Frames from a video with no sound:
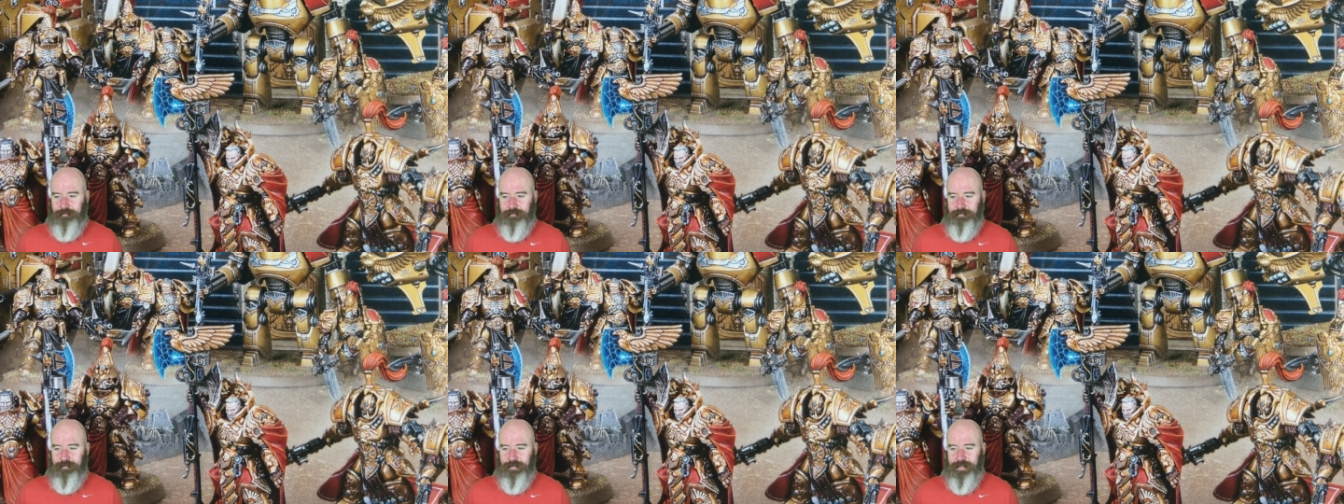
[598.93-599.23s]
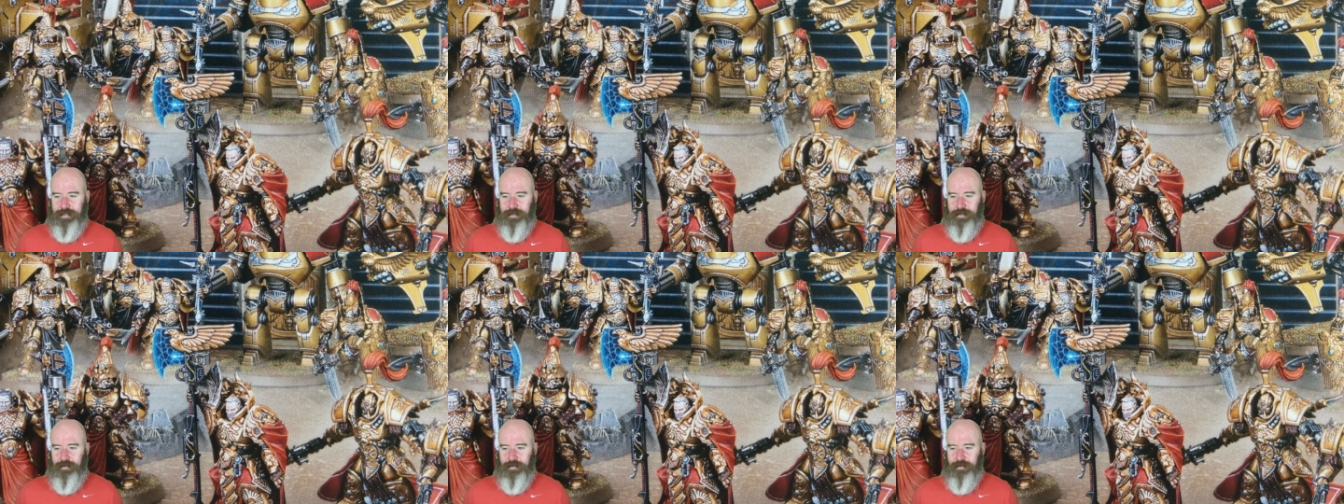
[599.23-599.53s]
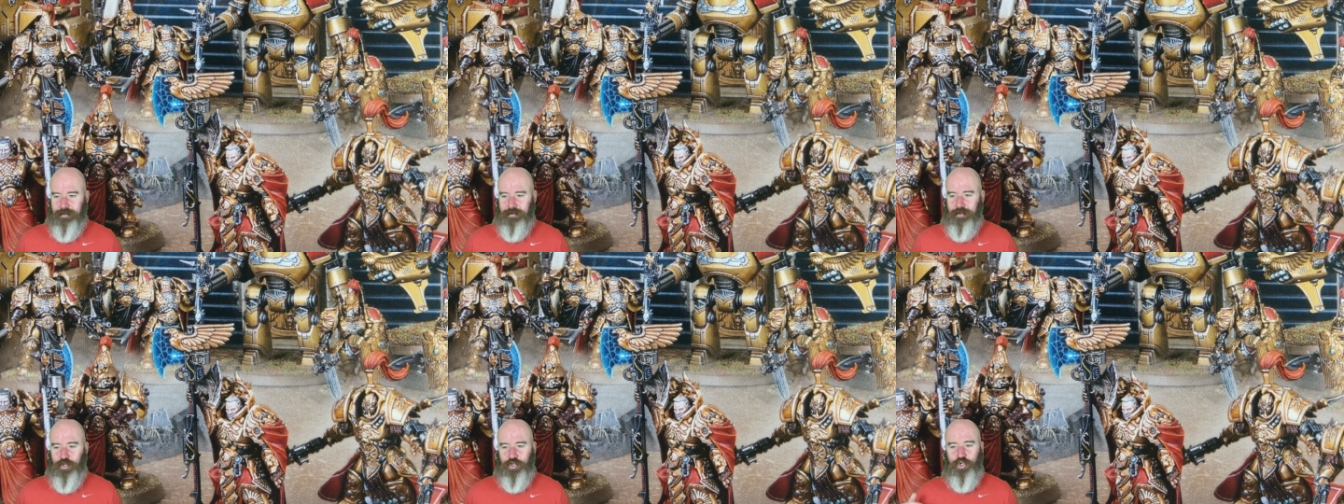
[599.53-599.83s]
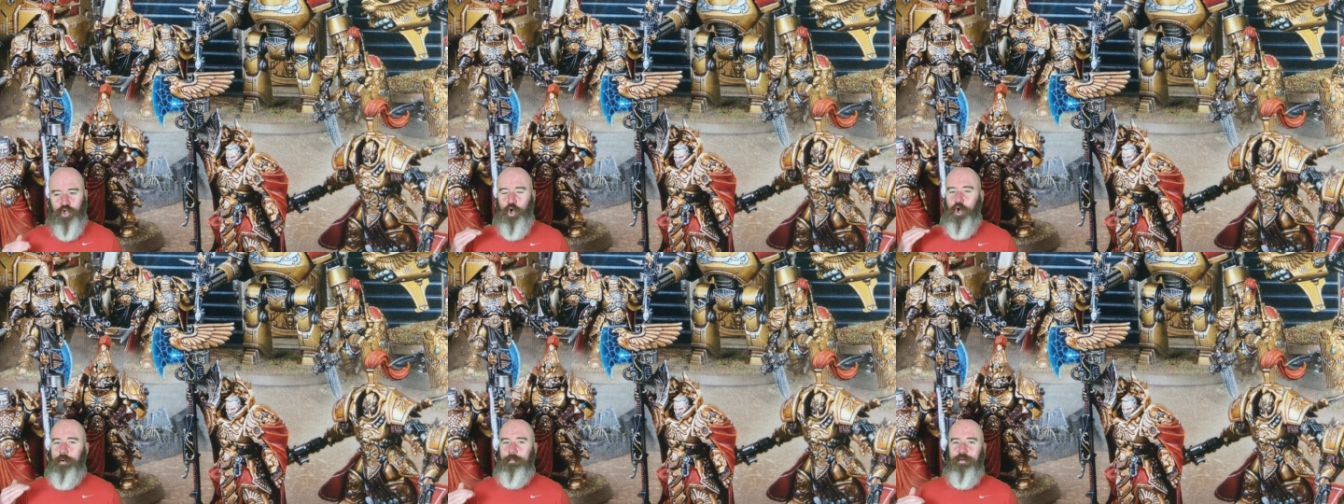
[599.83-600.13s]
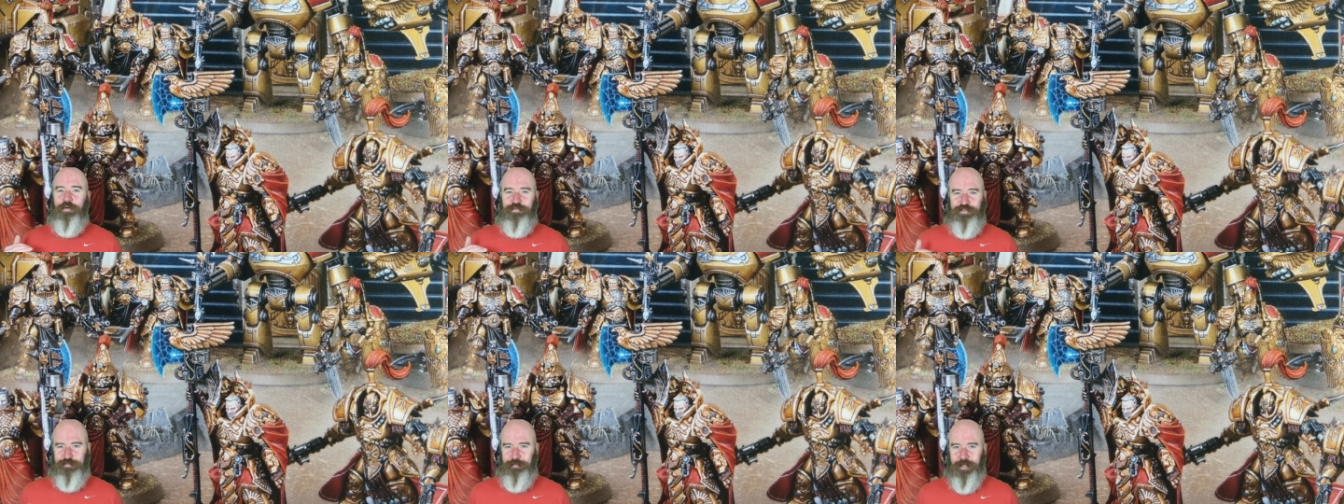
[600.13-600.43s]
they are a cut
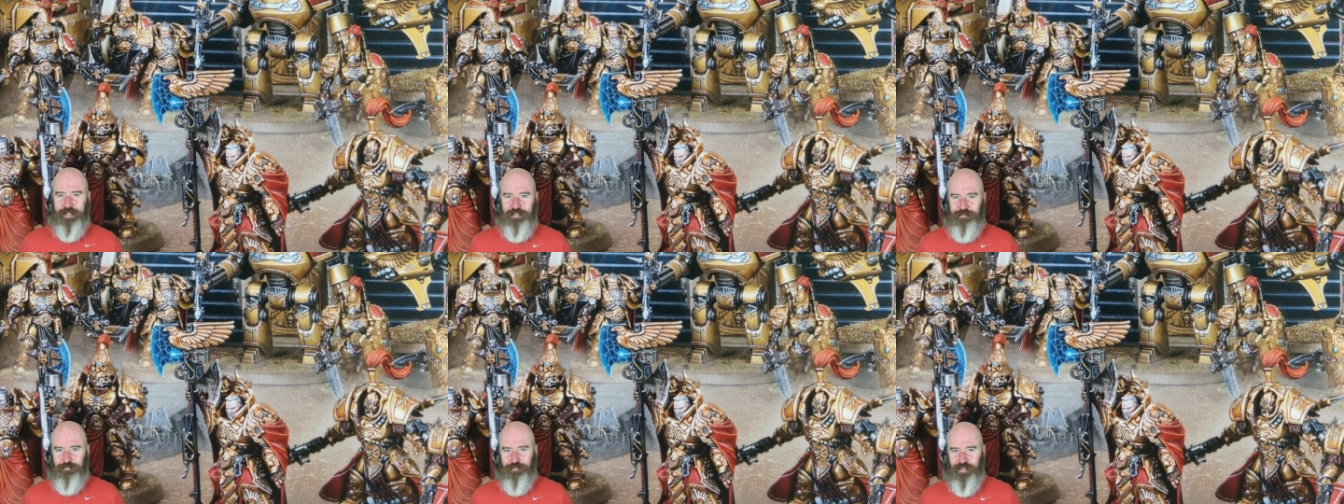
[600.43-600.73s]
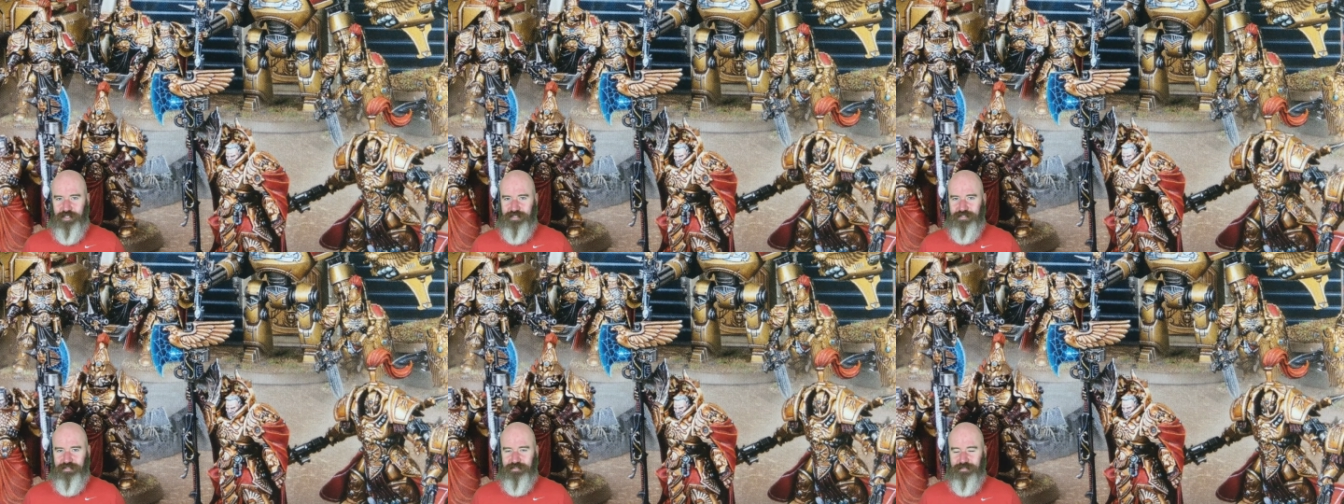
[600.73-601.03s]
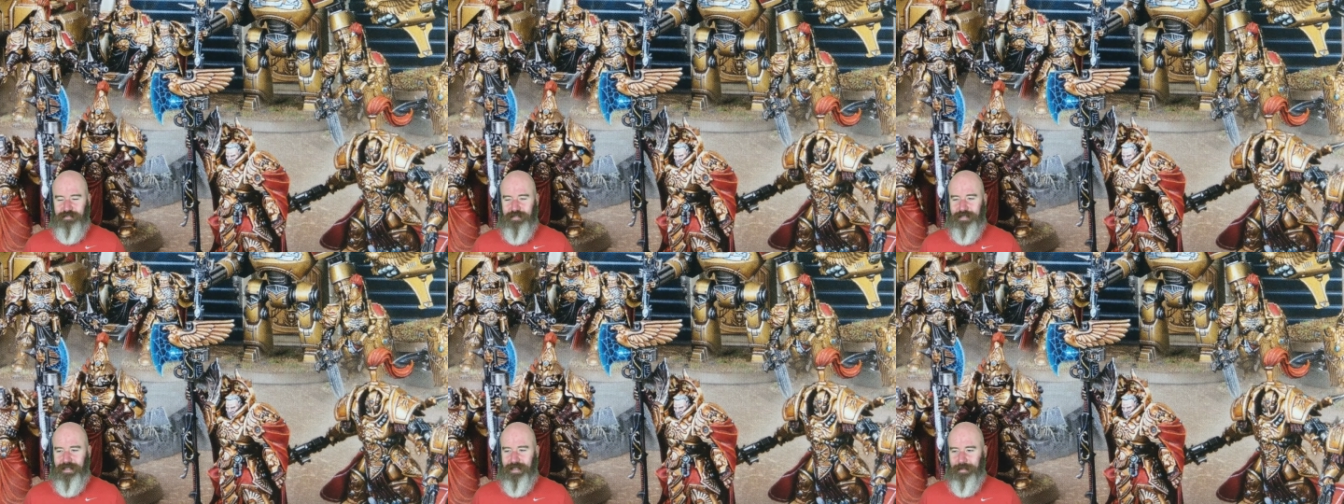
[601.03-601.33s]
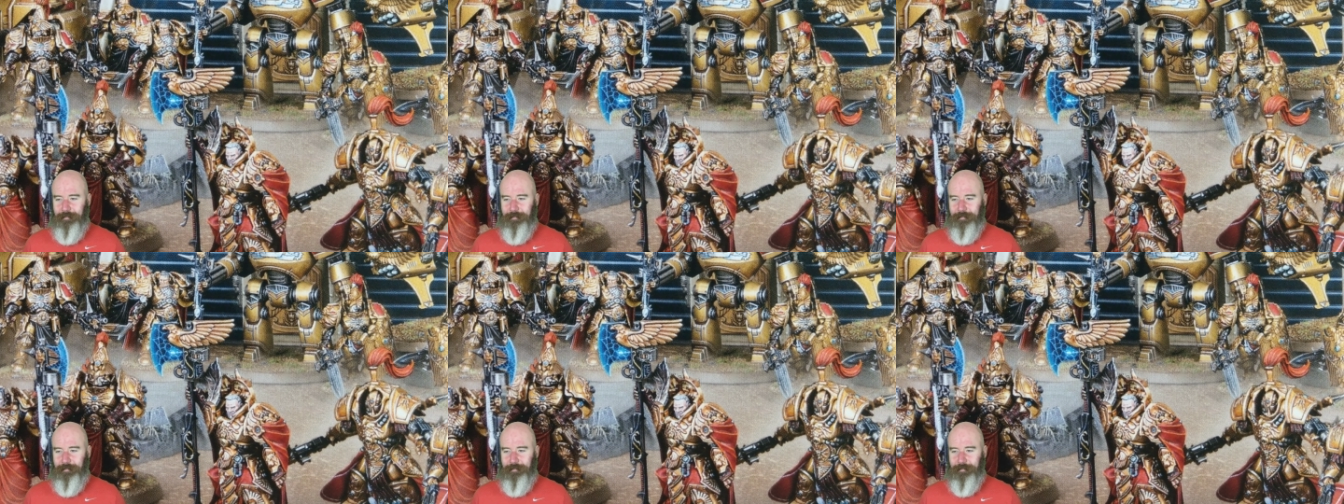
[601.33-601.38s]
above Space Marines.